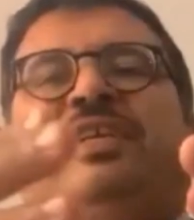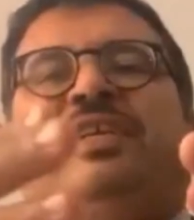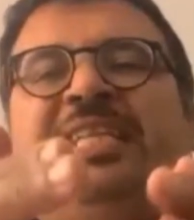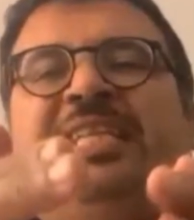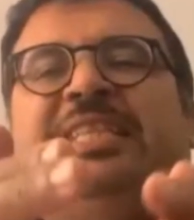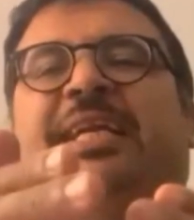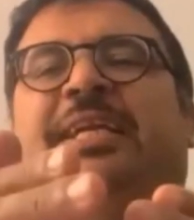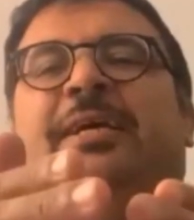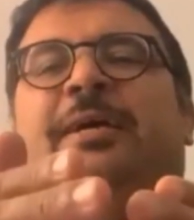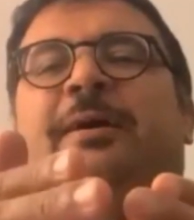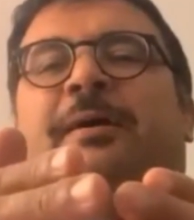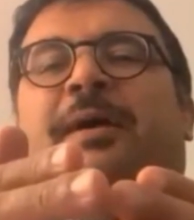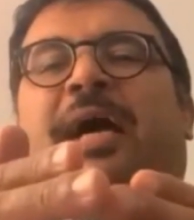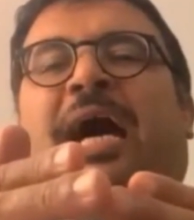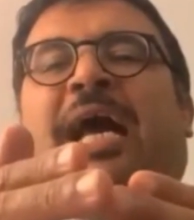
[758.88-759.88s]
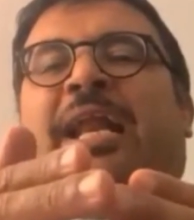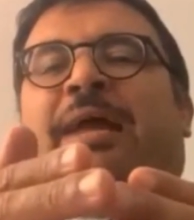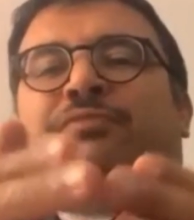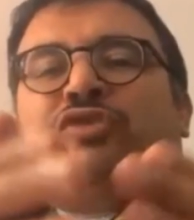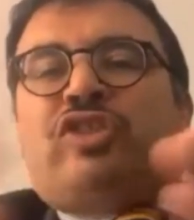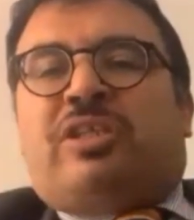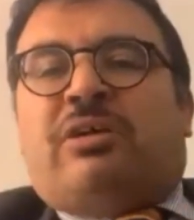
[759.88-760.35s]
a lie.
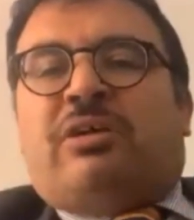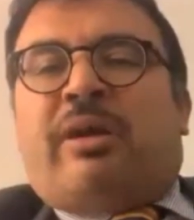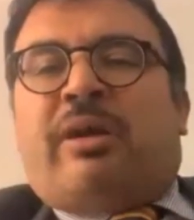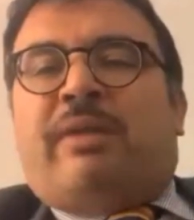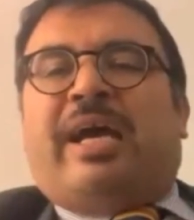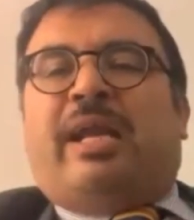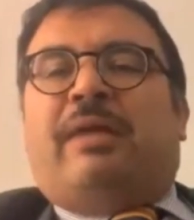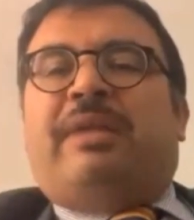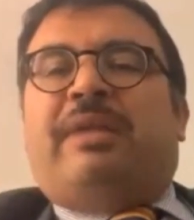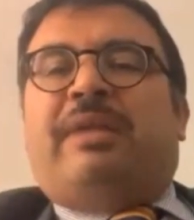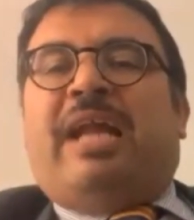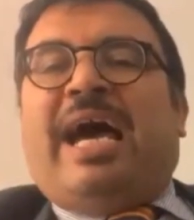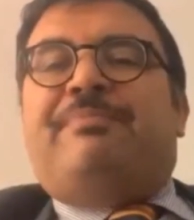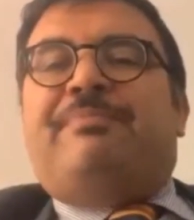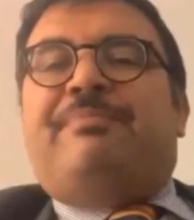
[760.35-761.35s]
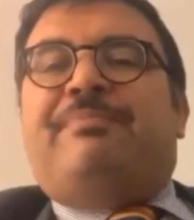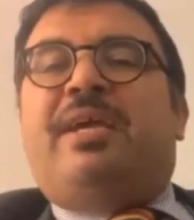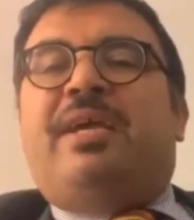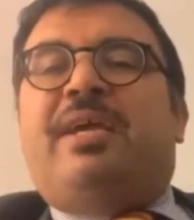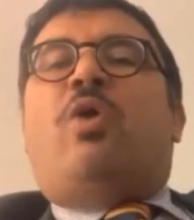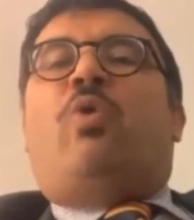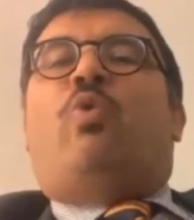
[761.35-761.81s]
Tunisia is not free of
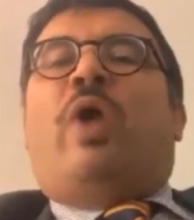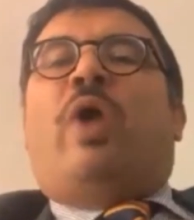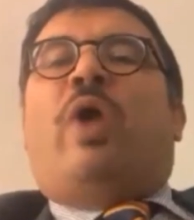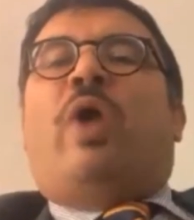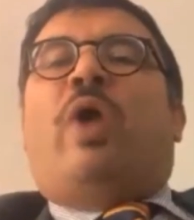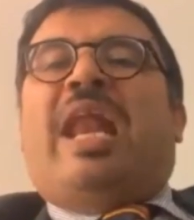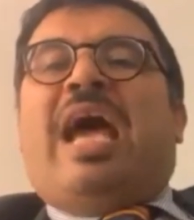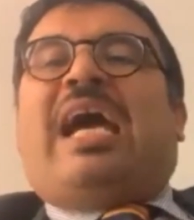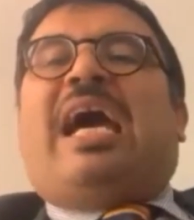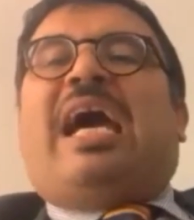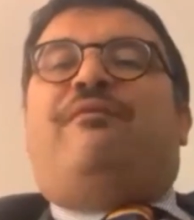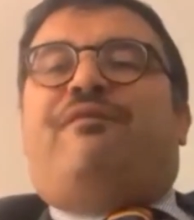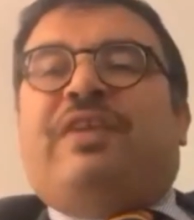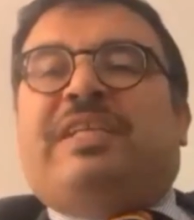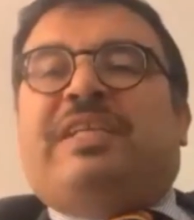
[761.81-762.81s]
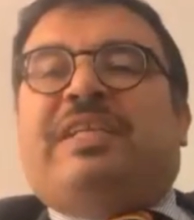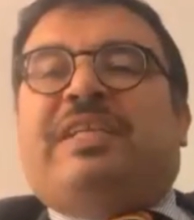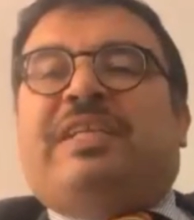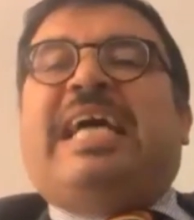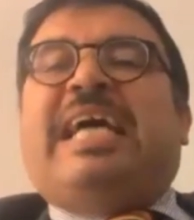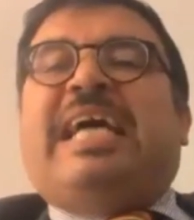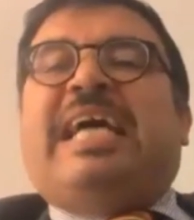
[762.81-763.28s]
corruption, but it has the
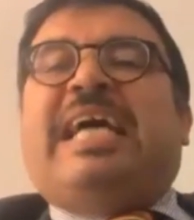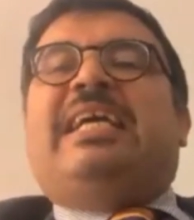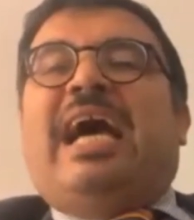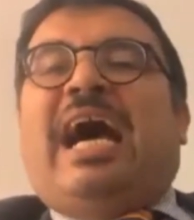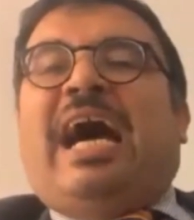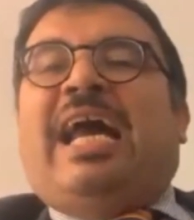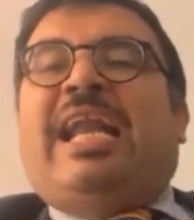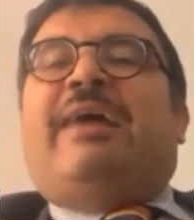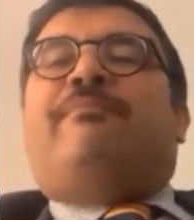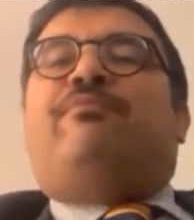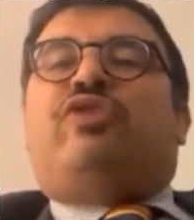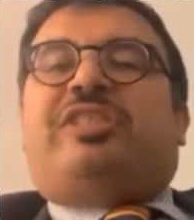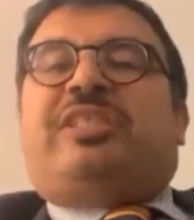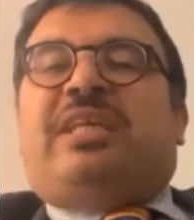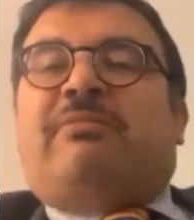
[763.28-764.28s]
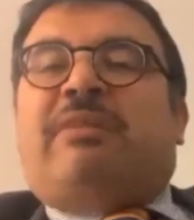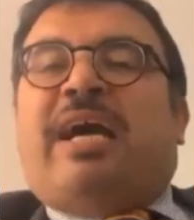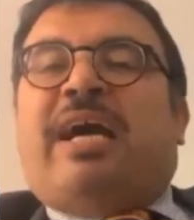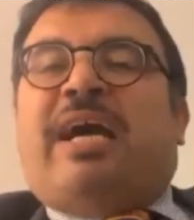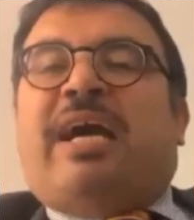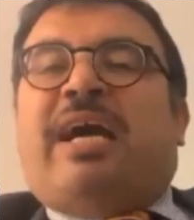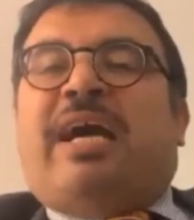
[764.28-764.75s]
least level of
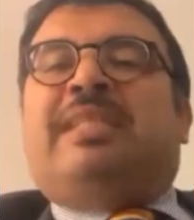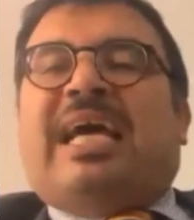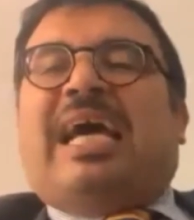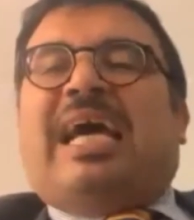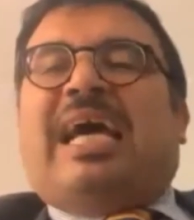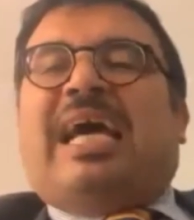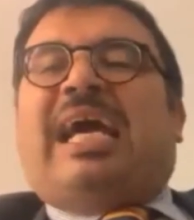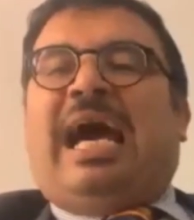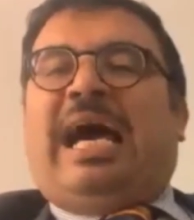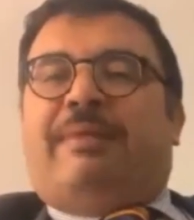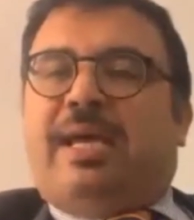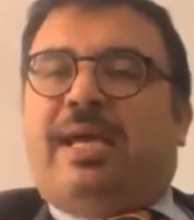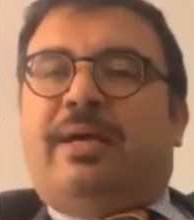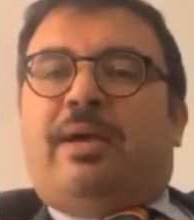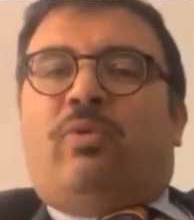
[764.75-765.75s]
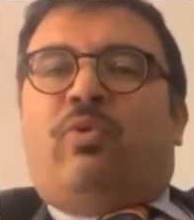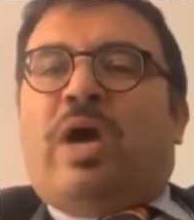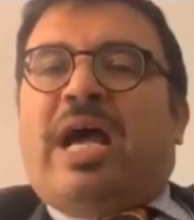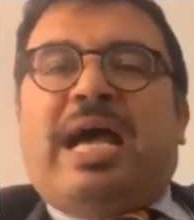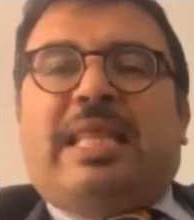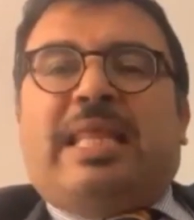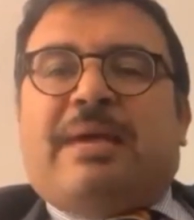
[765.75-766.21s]

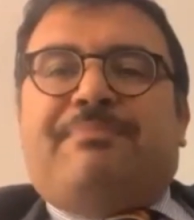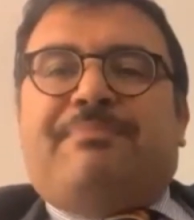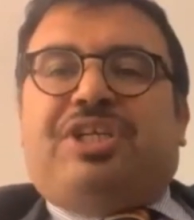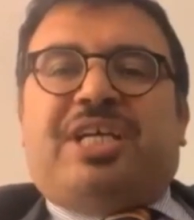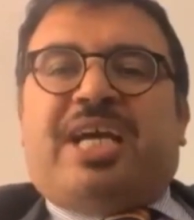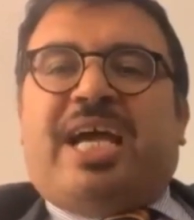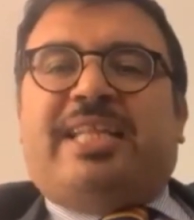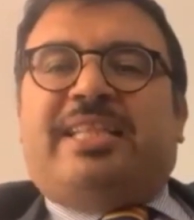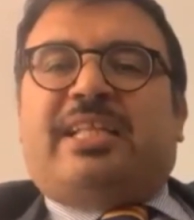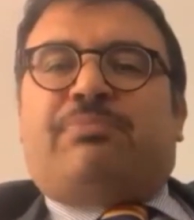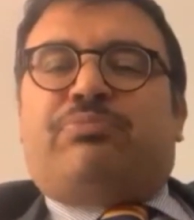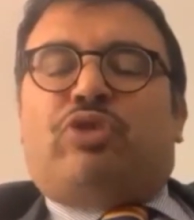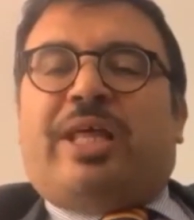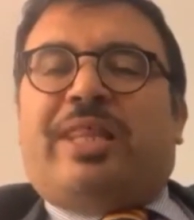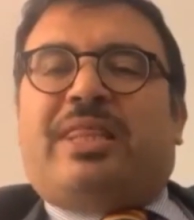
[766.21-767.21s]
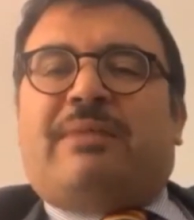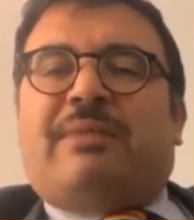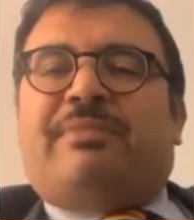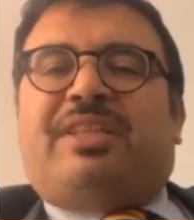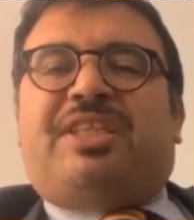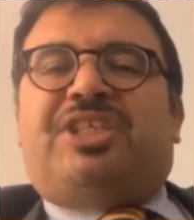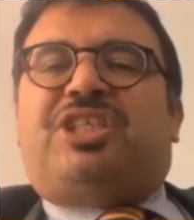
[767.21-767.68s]
corruption in the Arab
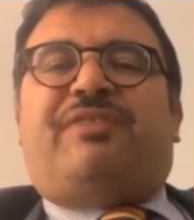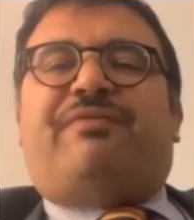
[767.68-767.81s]
region,